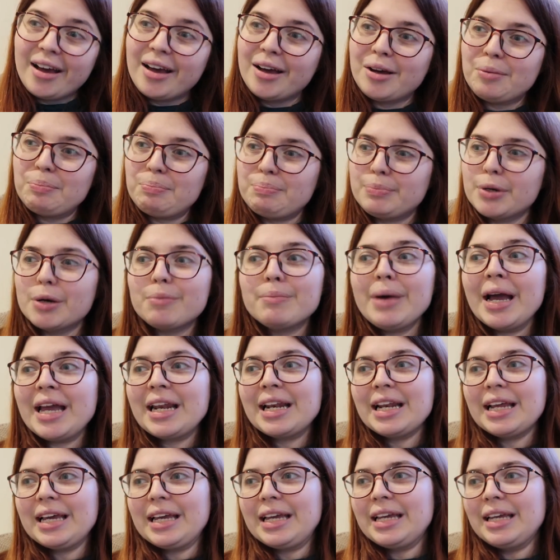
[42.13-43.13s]
but
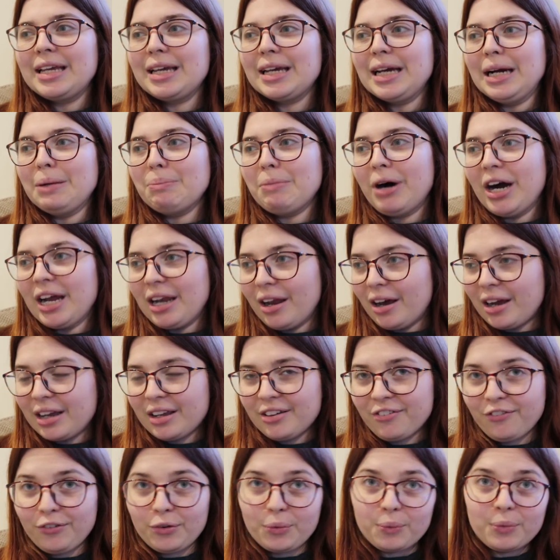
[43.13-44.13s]
mainly my
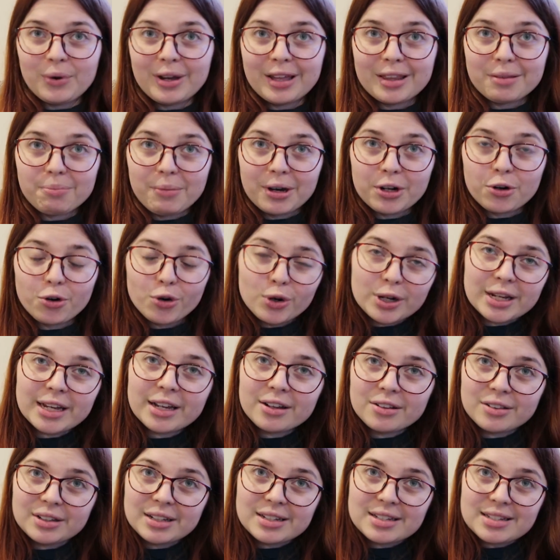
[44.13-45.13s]
life with my
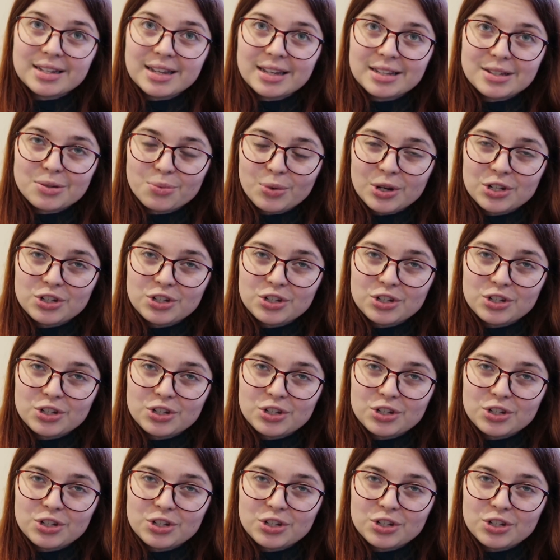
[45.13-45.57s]
chronic illnesses,